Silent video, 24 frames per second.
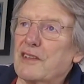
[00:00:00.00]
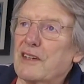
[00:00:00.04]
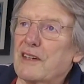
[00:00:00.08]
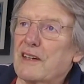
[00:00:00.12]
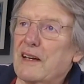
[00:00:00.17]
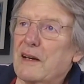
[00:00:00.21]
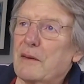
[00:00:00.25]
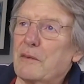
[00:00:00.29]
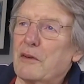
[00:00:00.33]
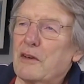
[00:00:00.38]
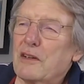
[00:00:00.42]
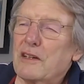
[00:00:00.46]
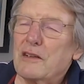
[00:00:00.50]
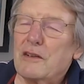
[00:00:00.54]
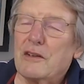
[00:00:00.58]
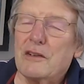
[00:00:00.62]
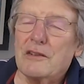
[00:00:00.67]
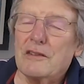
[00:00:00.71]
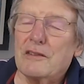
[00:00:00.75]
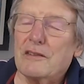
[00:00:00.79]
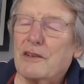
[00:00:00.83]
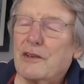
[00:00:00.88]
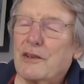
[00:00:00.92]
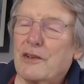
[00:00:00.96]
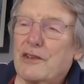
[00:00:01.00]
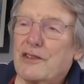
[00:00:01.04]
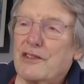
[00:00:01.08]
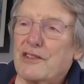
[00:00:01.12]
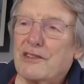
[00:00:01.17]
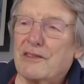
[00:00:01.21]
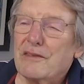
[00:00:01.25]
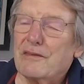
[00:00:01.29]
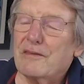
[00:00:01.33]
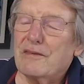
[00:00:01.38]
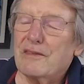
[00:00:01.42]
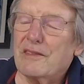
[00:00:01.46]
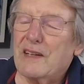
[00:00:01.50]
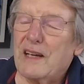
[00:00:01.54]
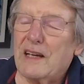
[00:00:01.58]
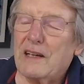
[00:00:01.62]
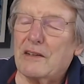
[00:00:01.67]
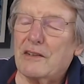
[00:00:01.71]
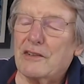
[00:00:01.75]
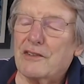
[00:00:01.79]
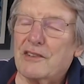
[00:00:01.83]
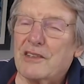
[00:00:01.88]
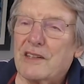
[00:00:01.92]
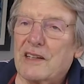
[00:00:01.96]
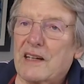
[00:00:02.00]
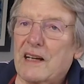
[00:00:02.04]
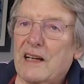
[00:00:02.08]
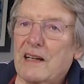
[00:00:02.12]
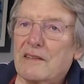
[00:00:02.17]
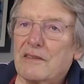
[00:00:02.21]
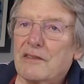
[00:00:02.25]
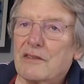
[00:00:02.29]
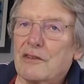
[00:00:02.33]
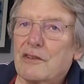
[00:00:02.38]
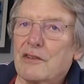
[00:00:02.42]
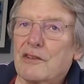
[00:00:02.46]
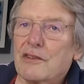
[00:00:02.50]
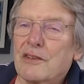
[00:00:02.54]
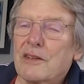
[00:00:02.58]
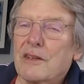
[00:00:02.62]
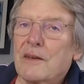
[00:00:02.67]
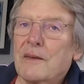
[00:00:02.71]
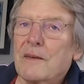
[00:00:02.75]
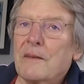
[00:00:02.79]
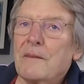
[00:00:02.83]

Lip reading: they came out as chaotic, I thought.